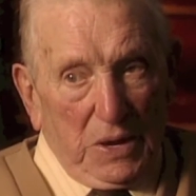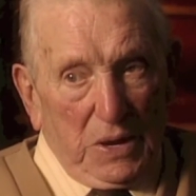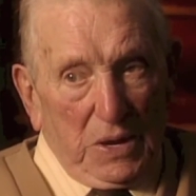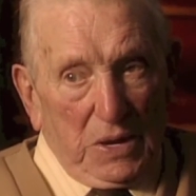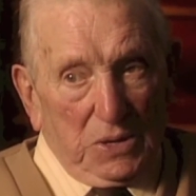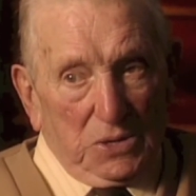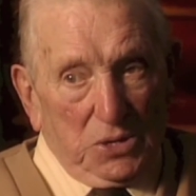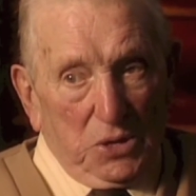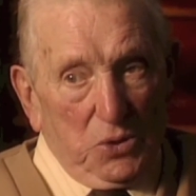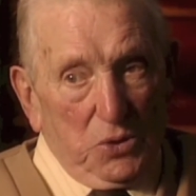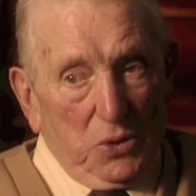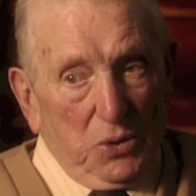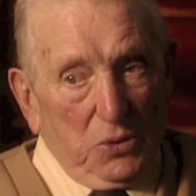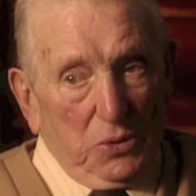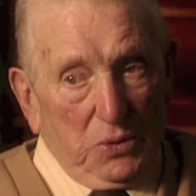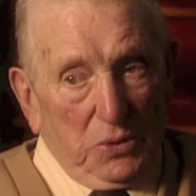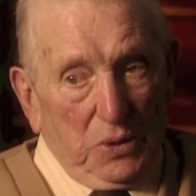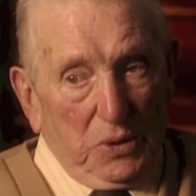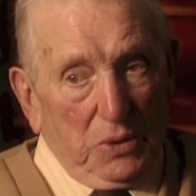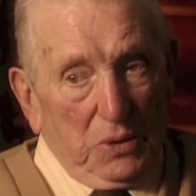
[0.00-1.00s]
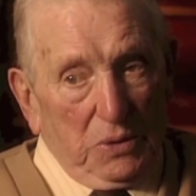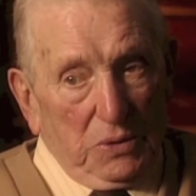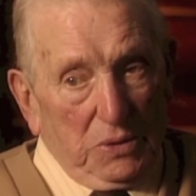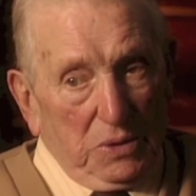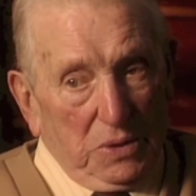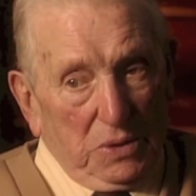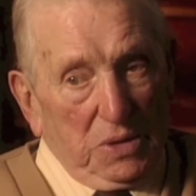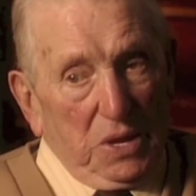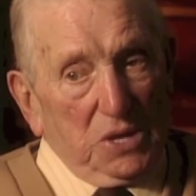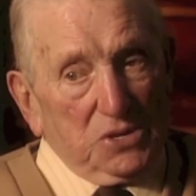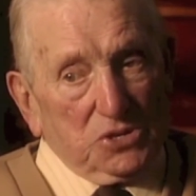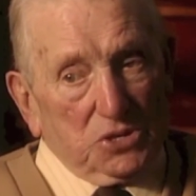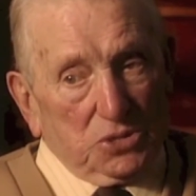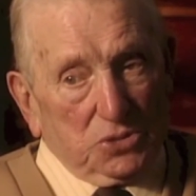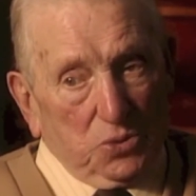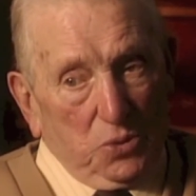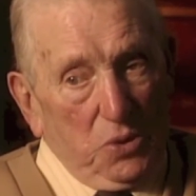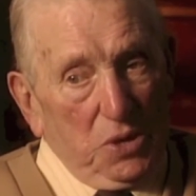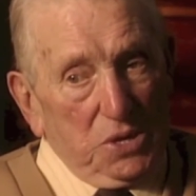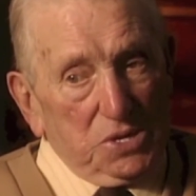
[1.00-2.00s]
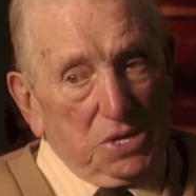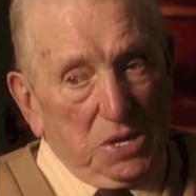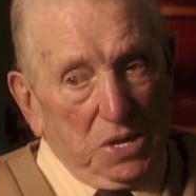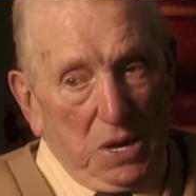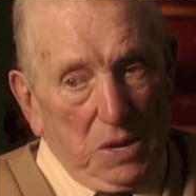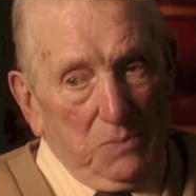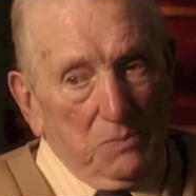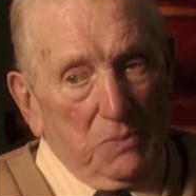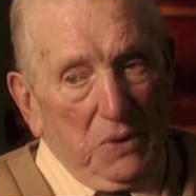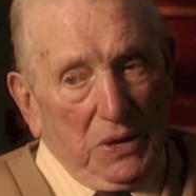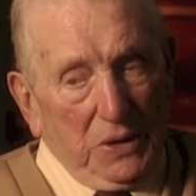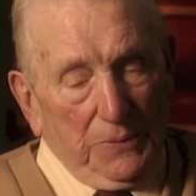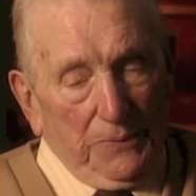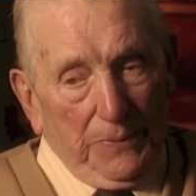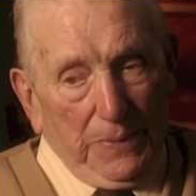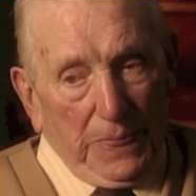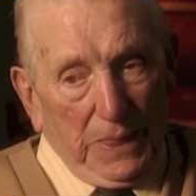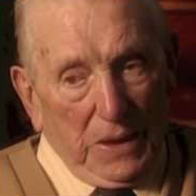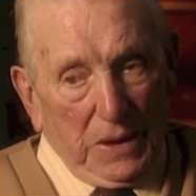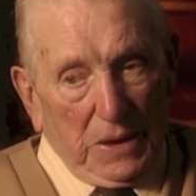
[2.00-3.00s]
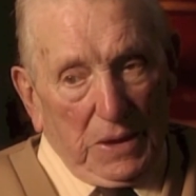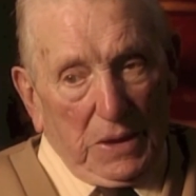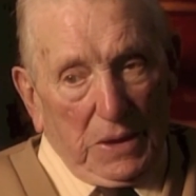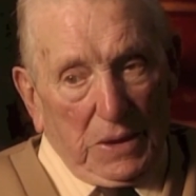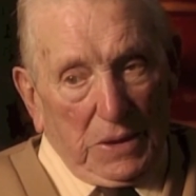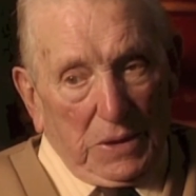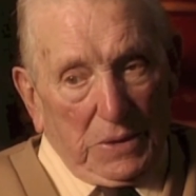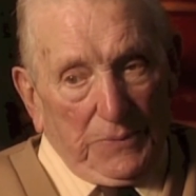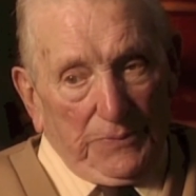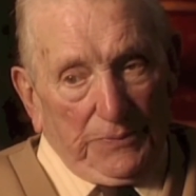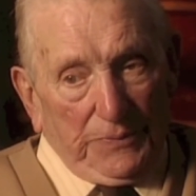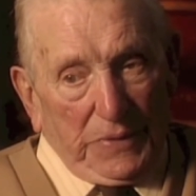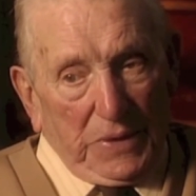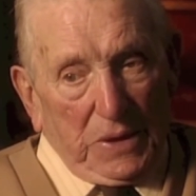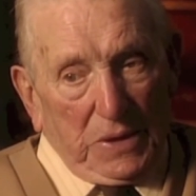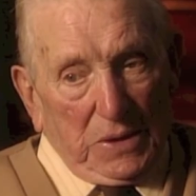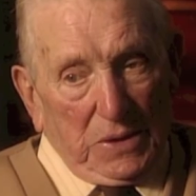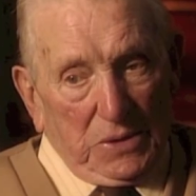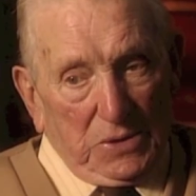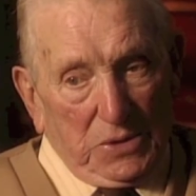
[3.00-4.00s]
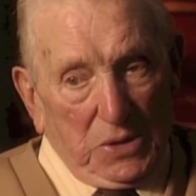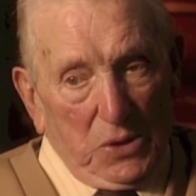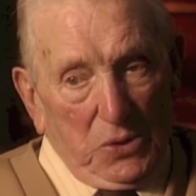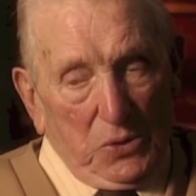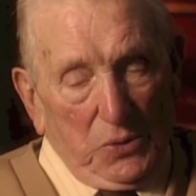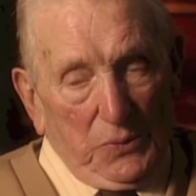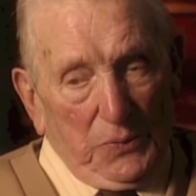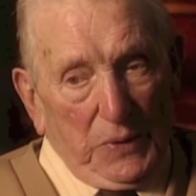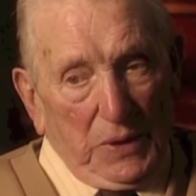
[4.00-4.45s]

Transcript: So that's quite a number. So...